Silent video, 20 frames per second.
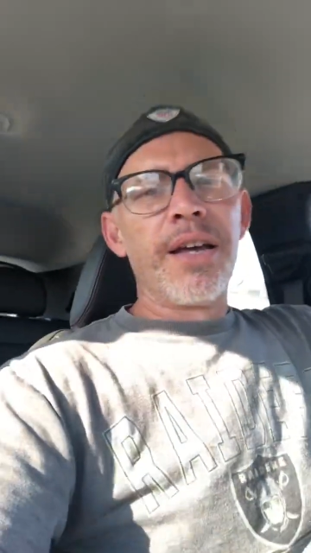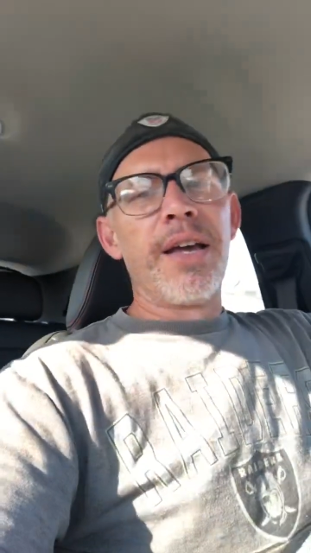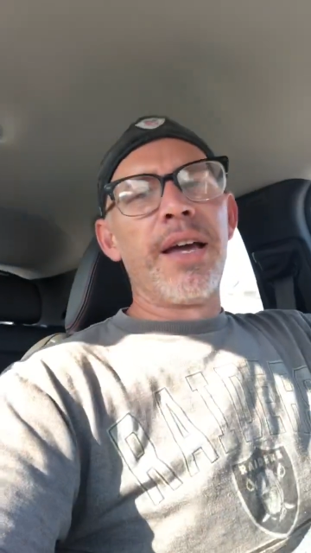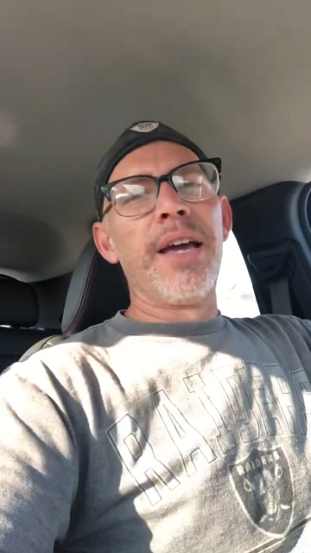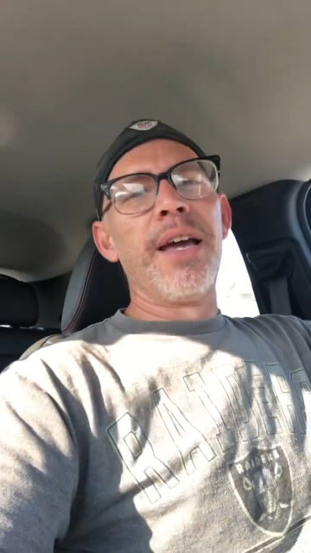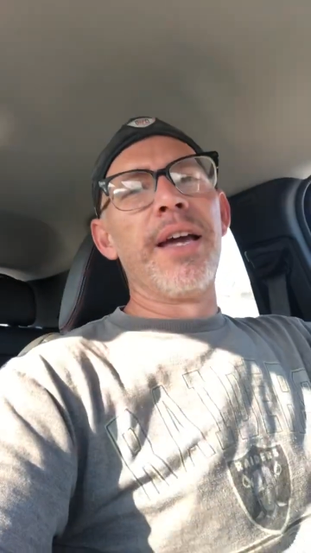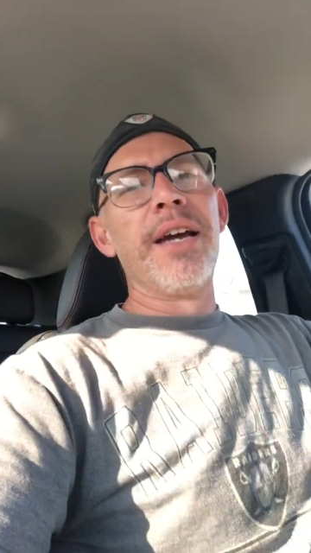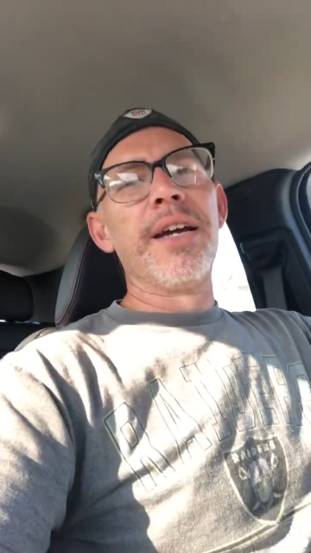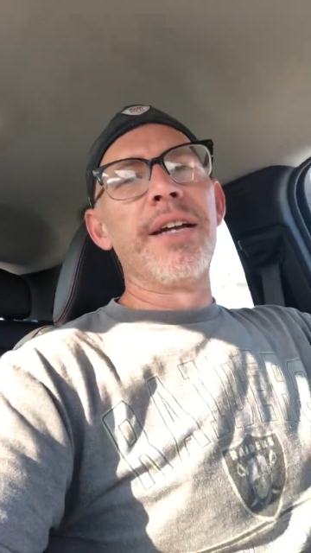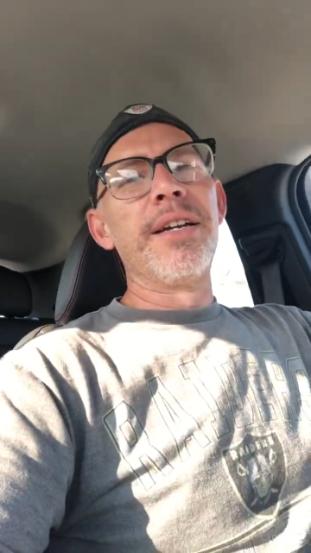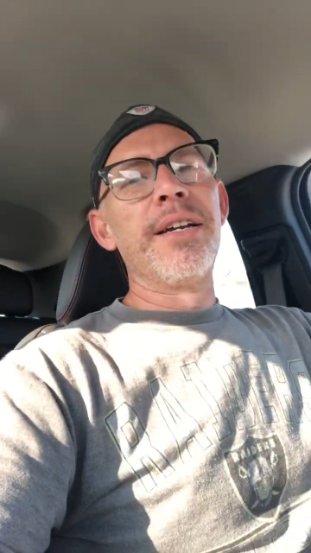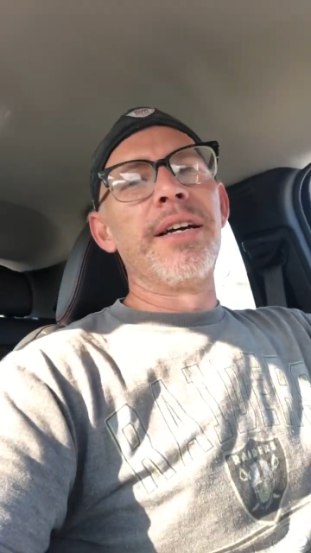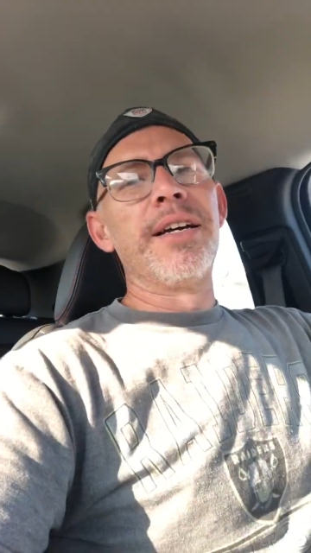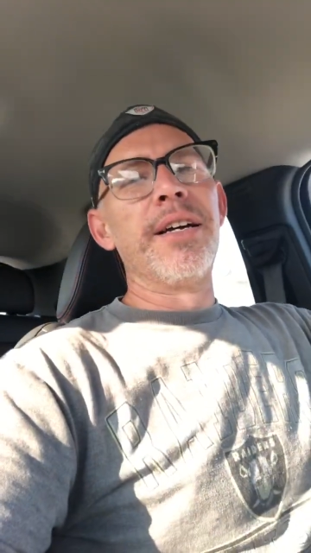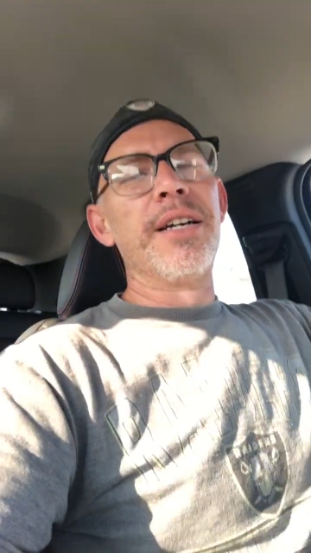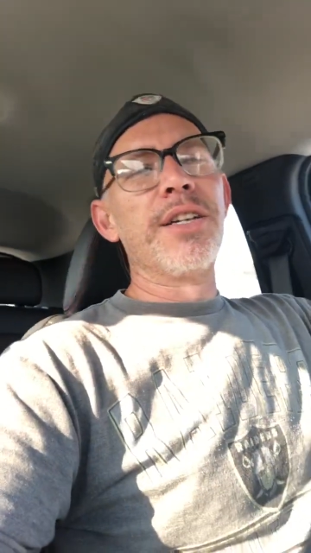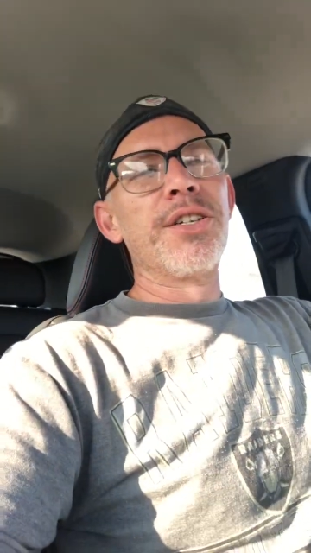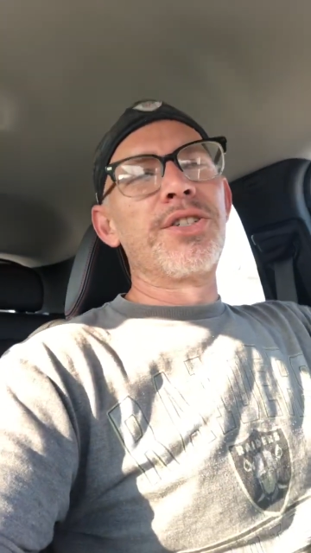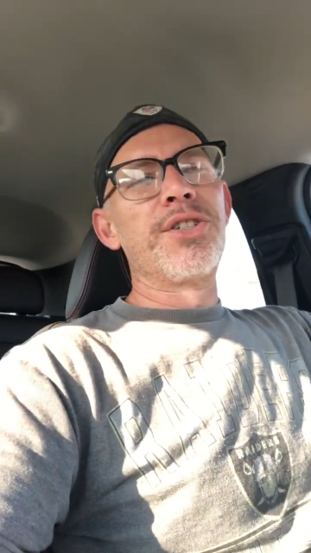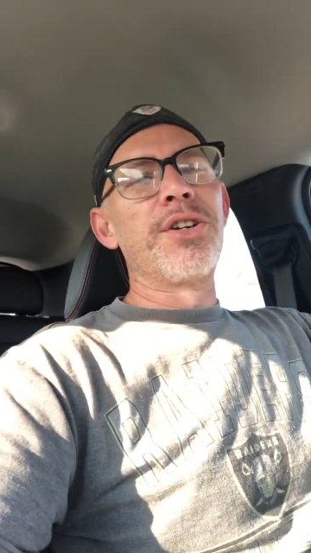And
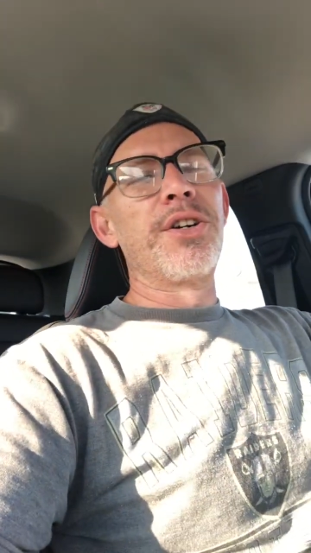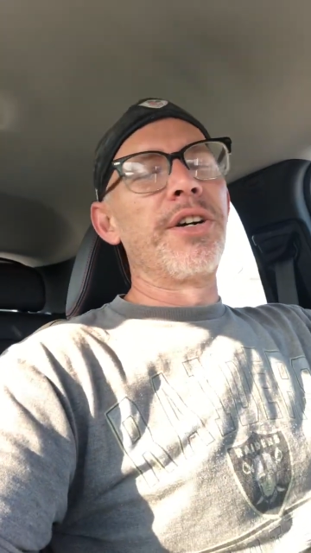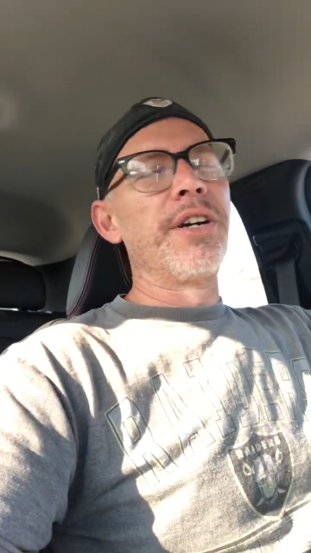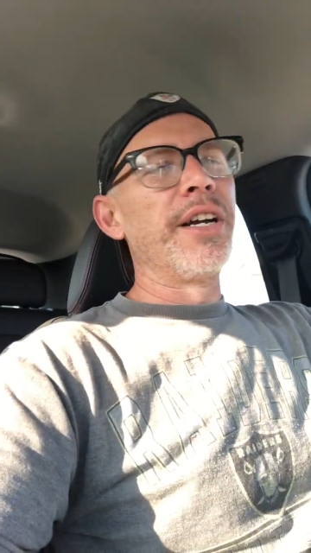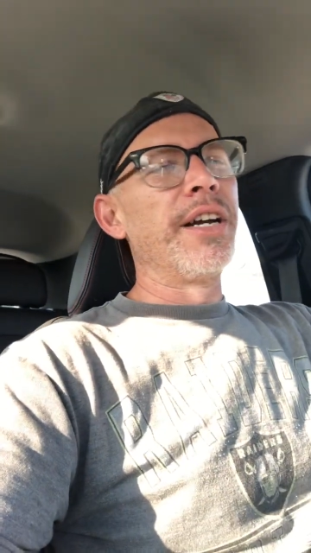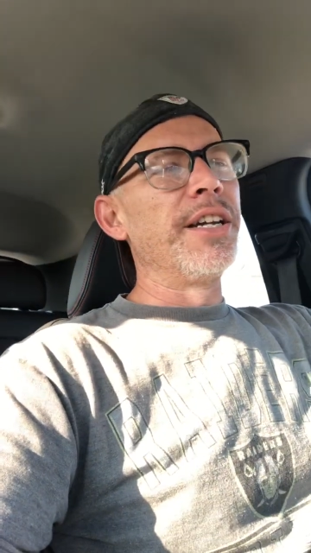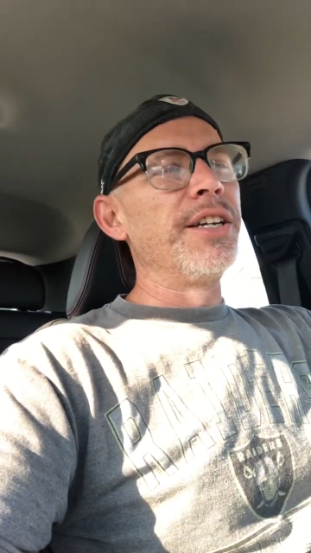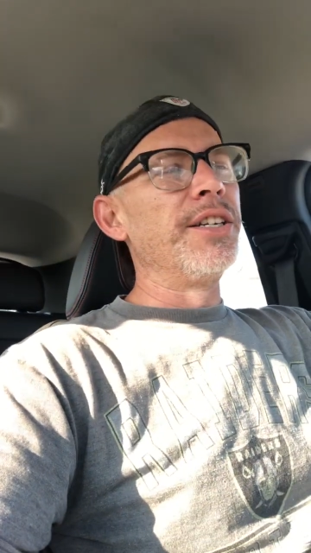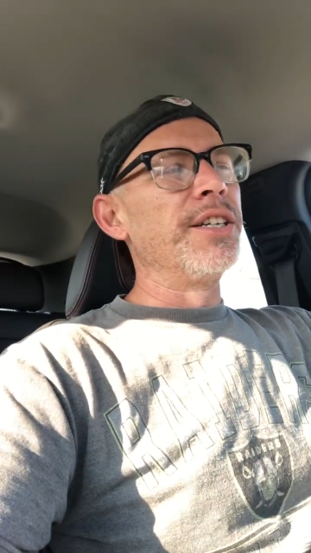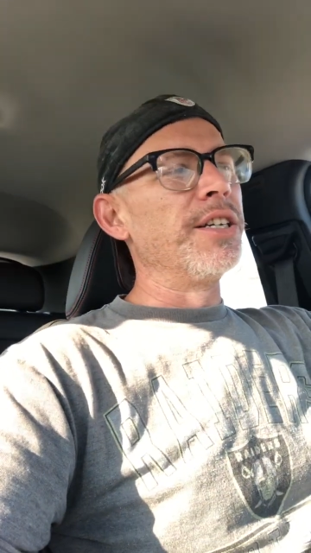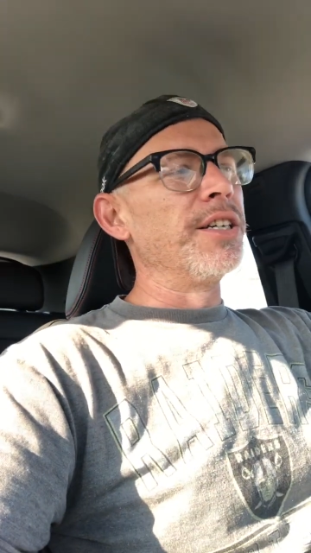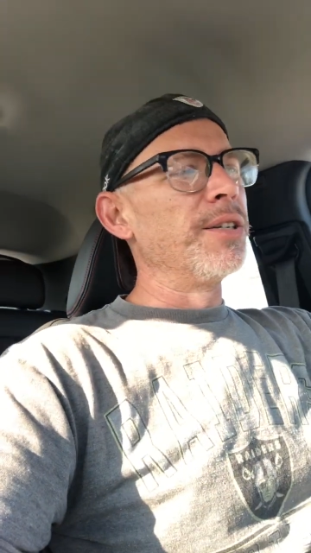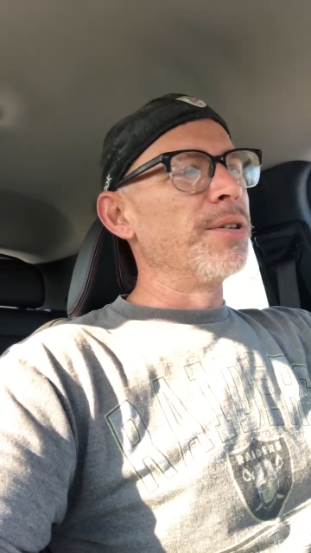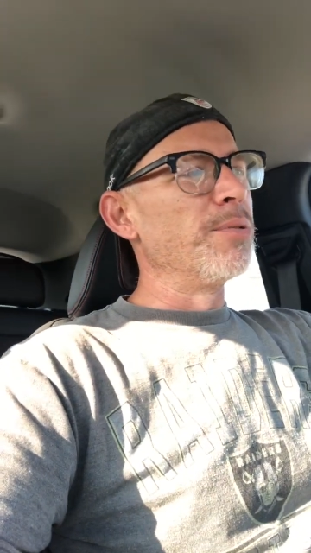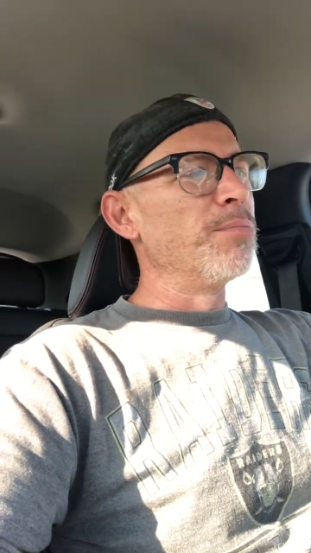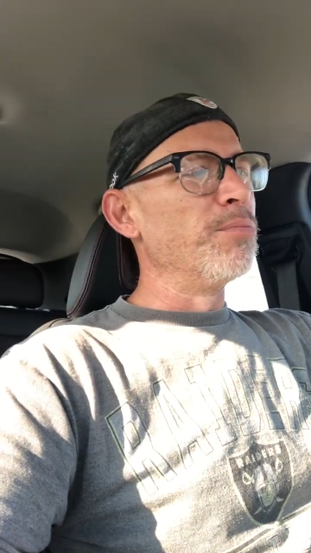sorry, I had to